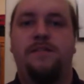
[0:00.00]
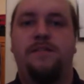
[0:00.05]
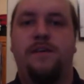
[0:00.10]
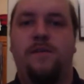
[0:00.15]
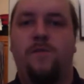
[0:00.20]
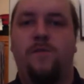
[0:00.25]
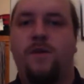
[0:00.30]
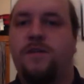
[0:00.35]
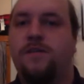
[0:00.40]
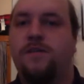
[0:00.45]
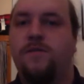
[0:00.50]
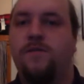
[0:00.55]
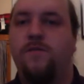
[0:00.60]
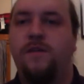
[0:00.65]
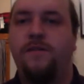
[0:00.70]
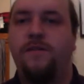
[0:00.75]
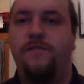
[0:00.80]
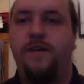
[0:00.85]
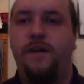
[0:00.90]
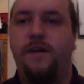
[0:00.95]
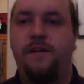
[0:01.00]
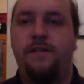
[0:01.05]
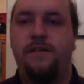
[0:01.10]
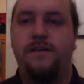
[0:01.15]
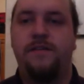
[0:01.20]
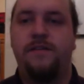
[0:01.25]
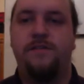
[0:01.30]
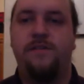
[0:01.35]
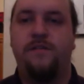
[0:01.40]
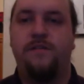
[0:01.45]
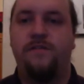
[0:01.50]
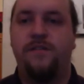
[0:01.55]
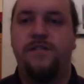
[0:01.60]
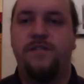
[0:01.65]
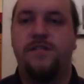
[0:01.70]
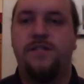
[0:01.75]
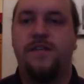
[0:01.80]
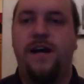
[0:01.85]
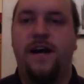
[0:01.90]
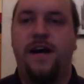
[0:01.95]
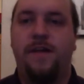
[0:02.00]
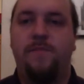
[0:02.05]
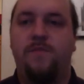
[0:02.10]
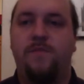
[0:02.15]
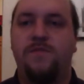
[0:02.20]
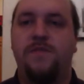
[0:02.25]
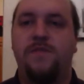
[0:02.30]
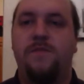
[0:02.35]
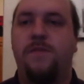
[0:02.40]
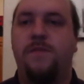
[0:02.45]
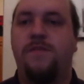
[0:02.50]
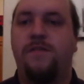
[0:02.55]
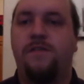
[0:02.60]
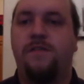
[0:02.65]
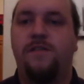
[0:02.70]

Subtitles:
otherwise I would have done this over Skype or some other